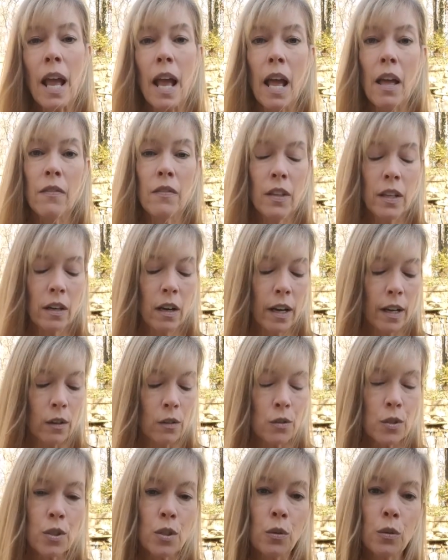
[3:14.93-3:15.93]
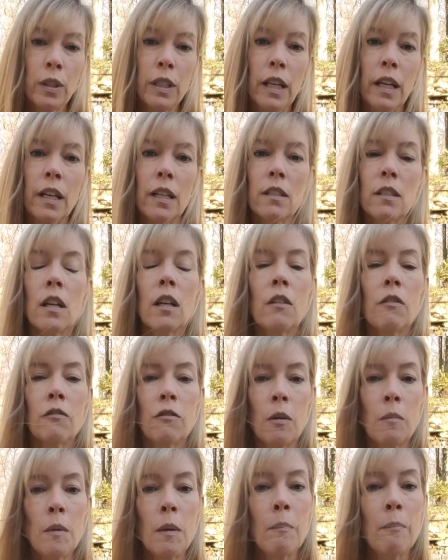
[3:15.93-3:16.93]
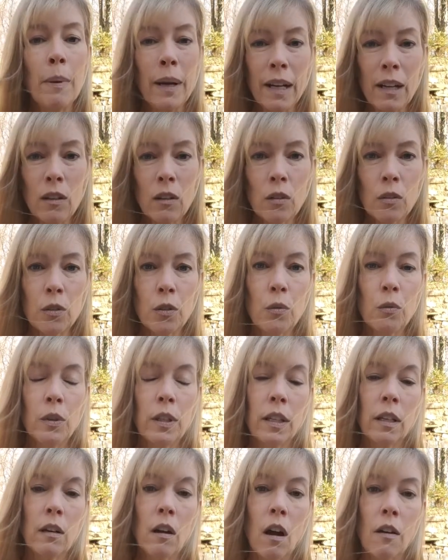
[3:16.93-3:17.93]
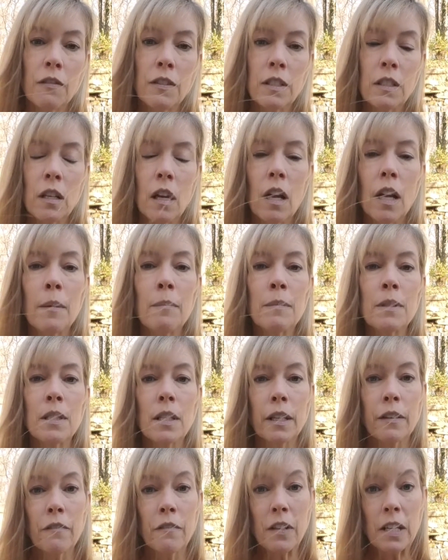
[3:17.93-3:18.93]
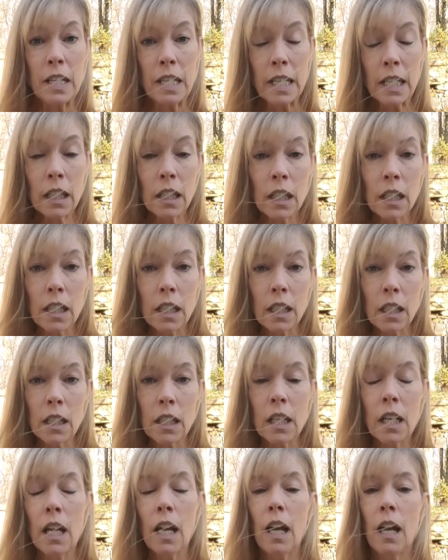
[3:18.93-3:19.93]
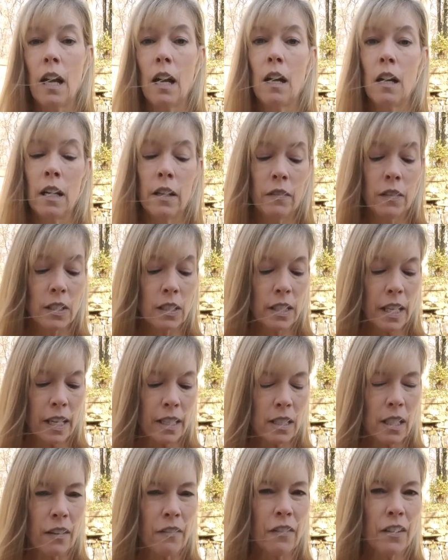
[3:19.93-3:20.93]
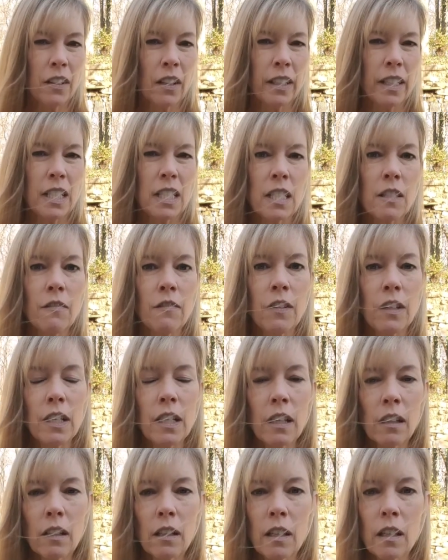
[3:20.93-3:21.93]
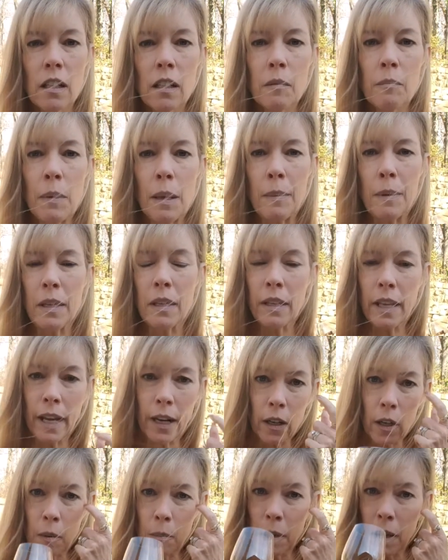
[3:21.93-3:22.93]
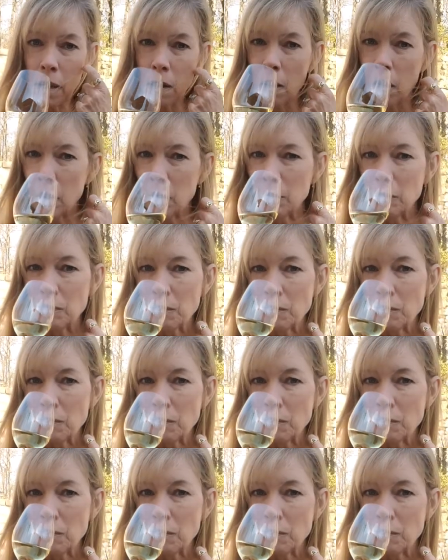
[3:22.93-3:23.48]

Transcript: and then I also get from the barrel, you get oftentimes like vanilla. In this case, I feel like it's vanilla, maybe caramel,